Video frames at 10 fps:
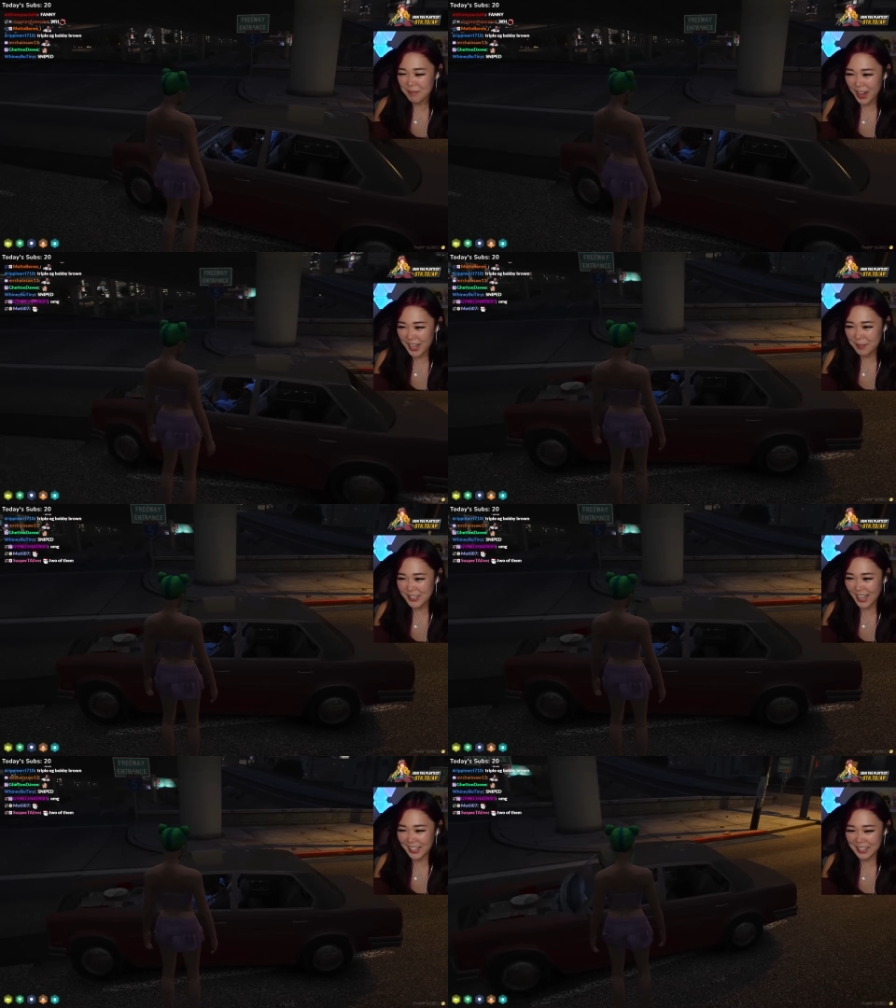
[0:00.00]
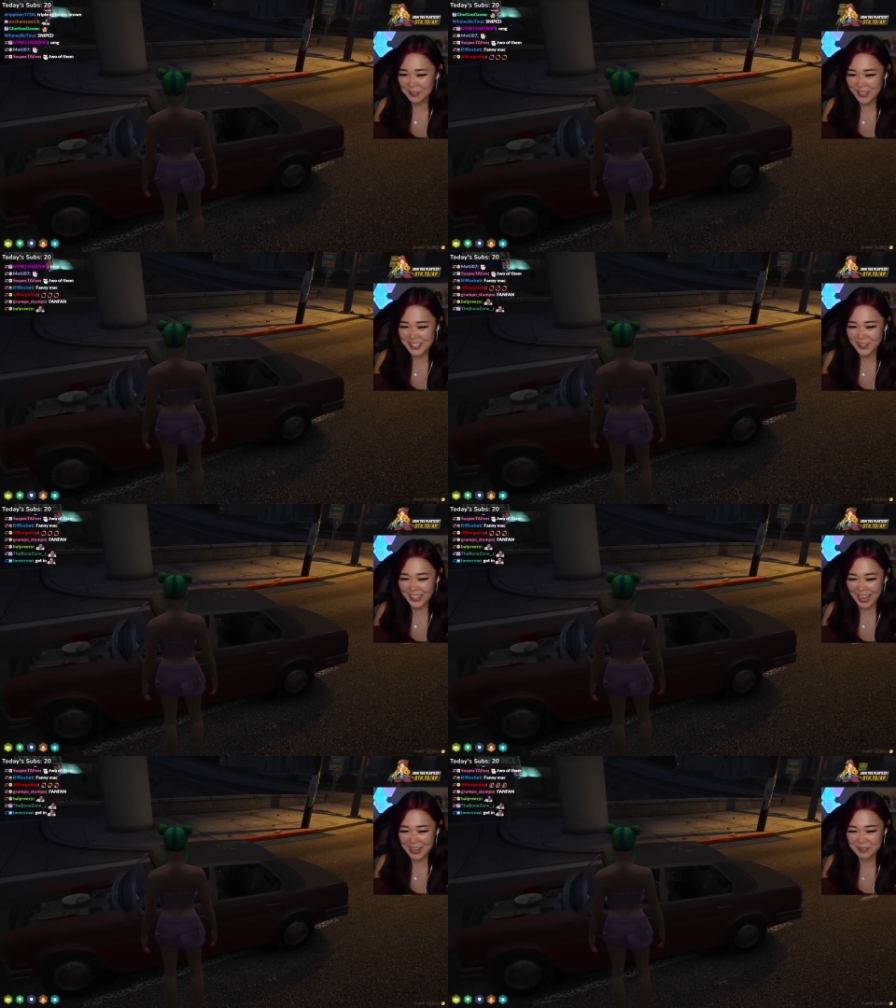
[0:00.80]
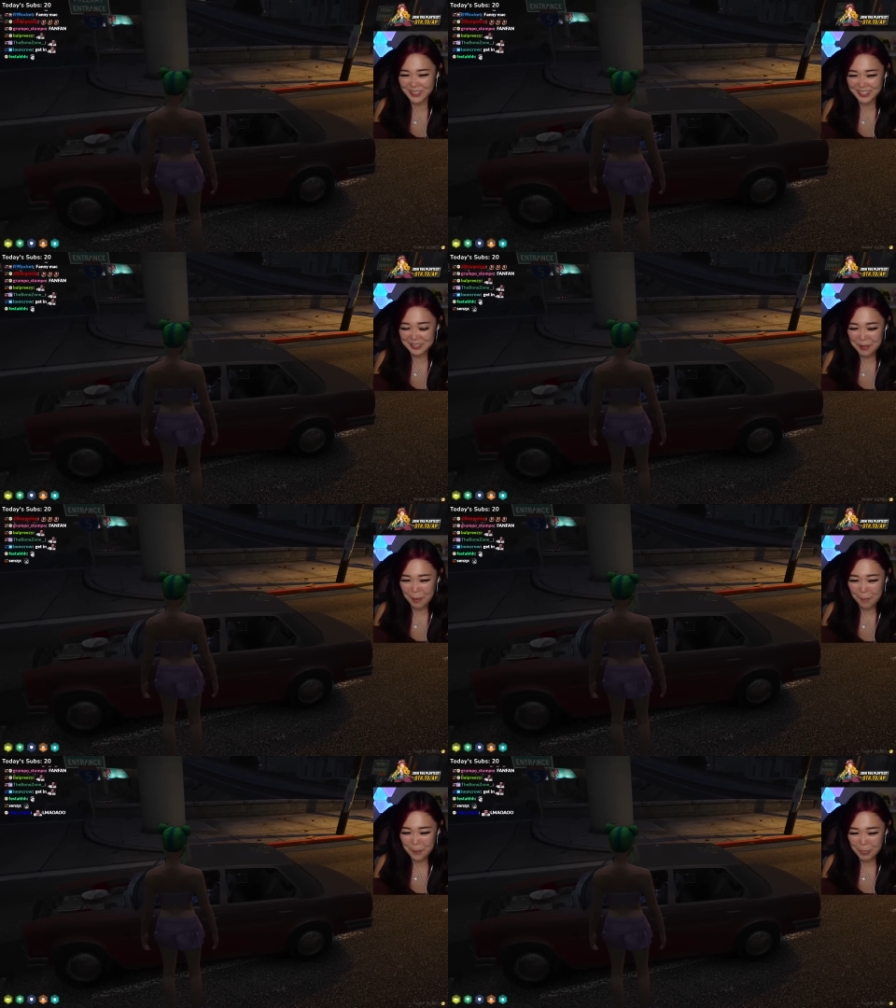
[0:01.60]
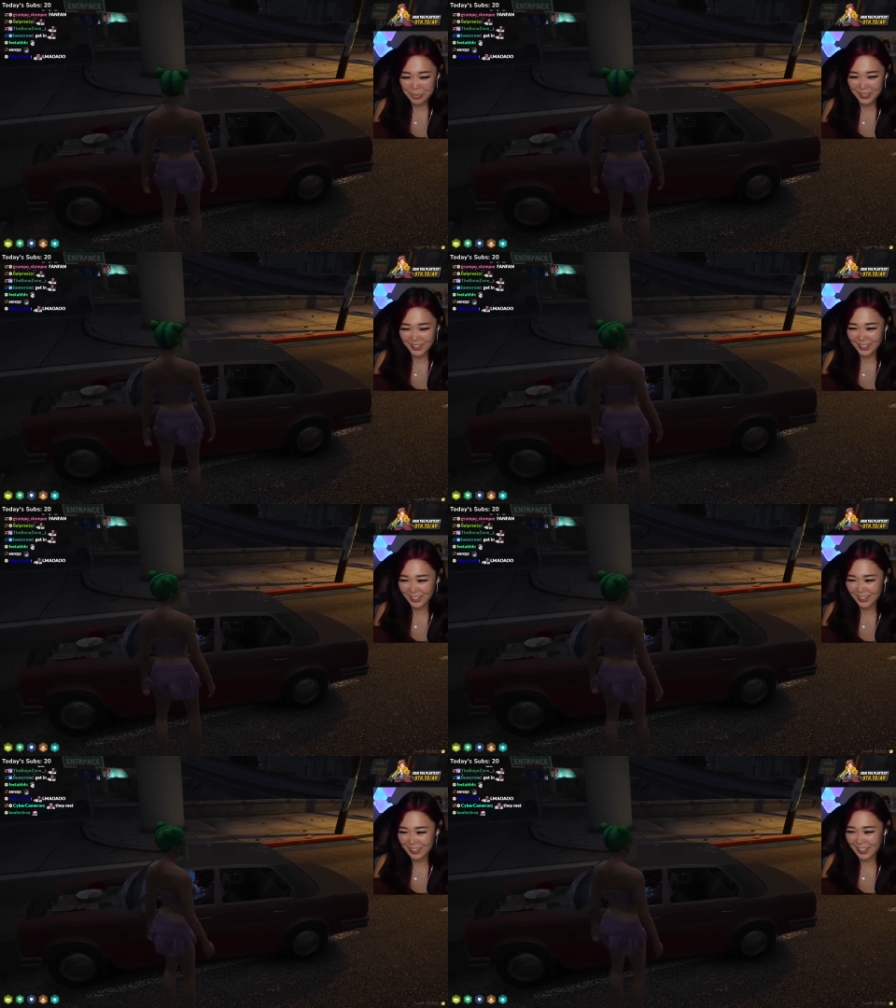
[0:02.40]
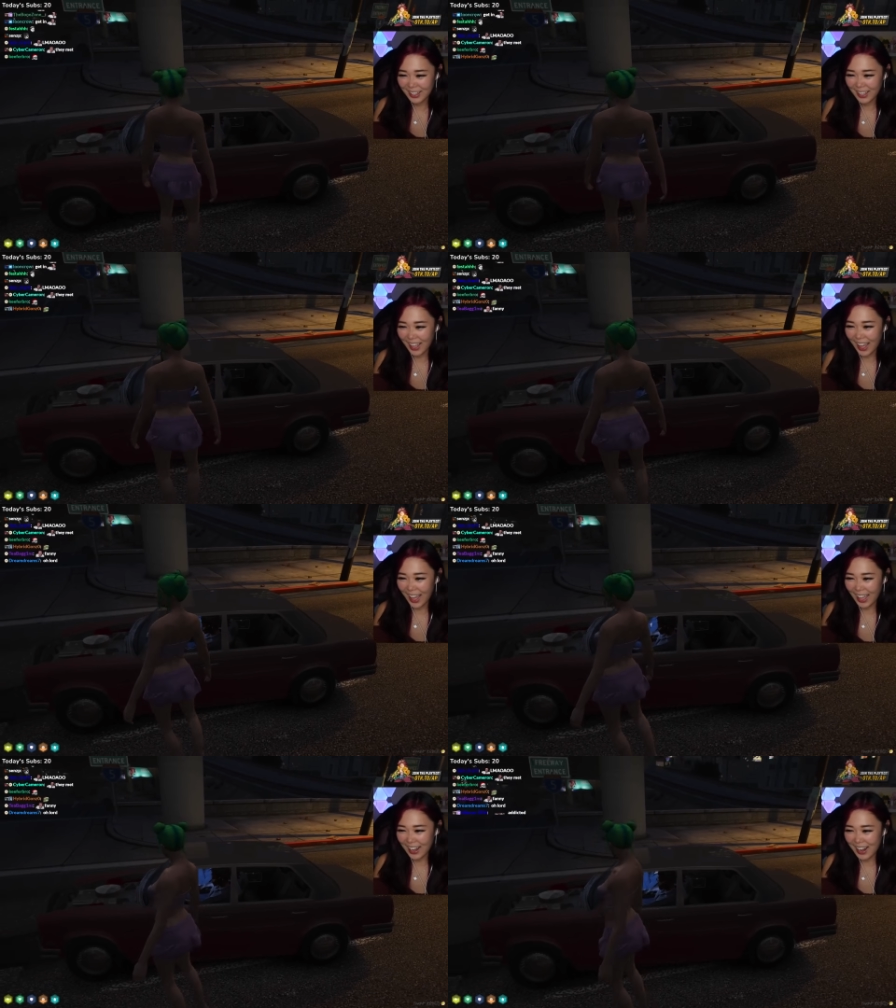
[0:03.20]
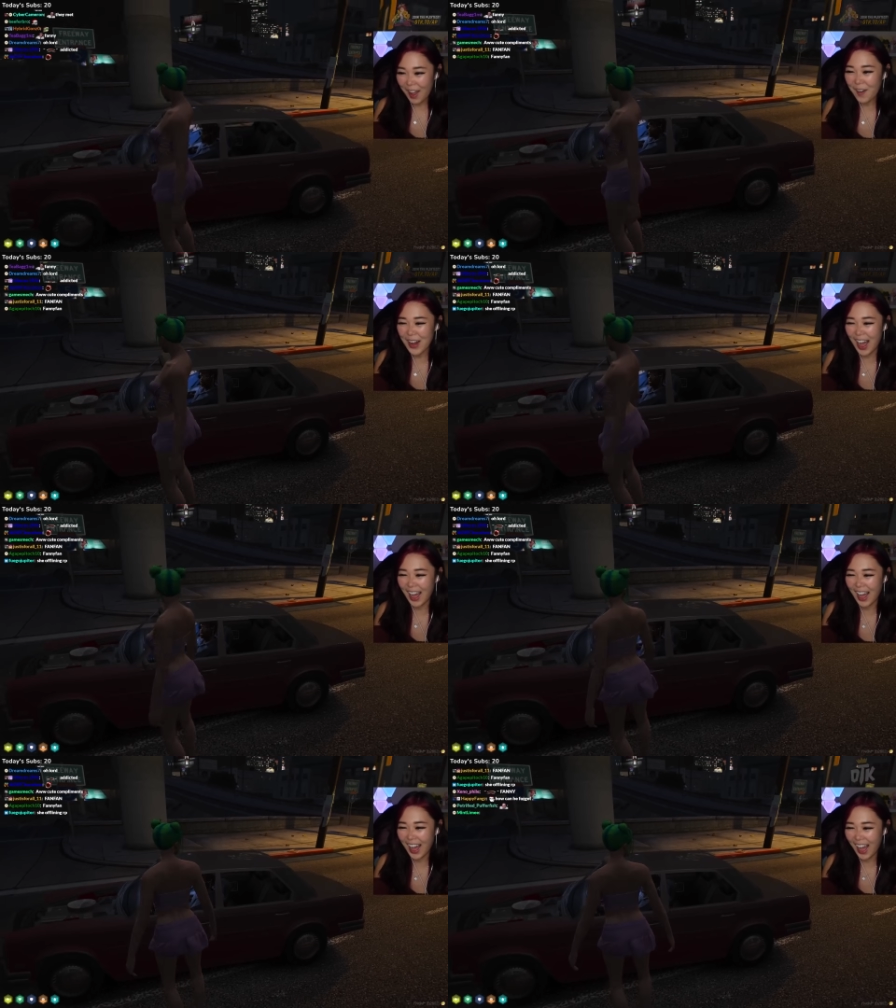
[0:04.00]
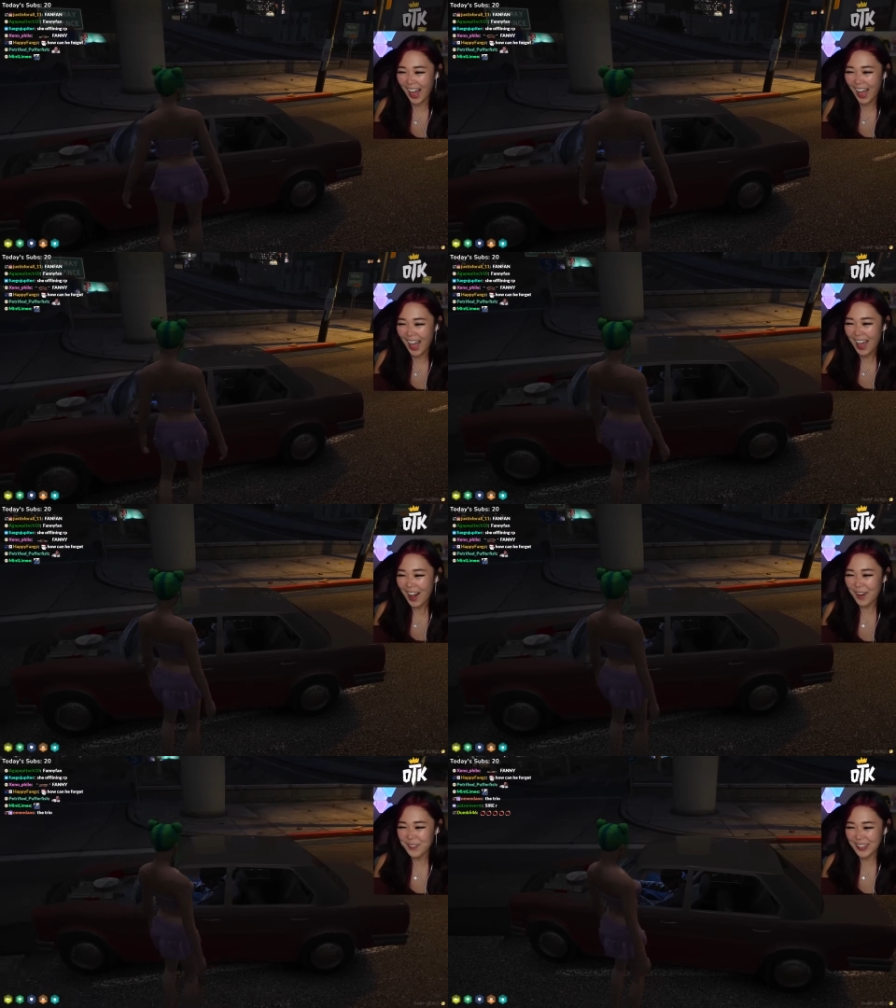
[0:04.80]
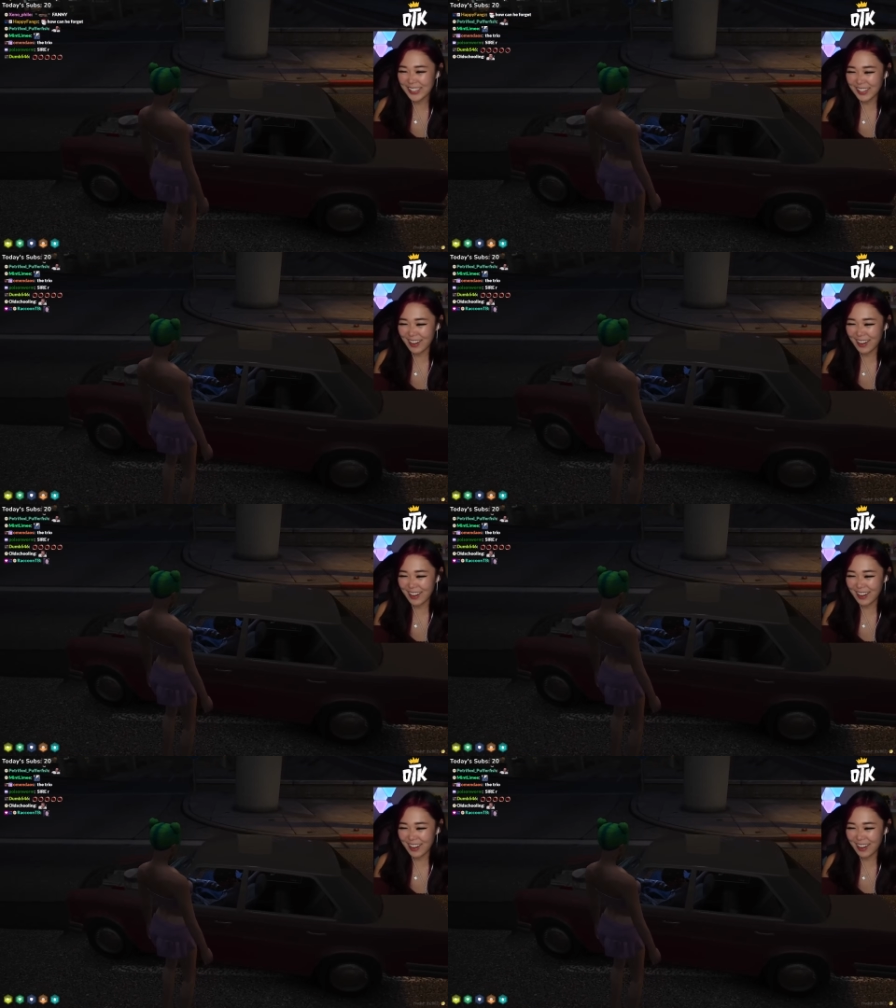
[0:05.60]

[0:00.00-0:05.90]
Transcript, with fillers: My name is Ellie. What's your name? Oh, nice to meet you. My name's Fanny. Our oh, names rhyme. Jesus, Jesus oh my Christ.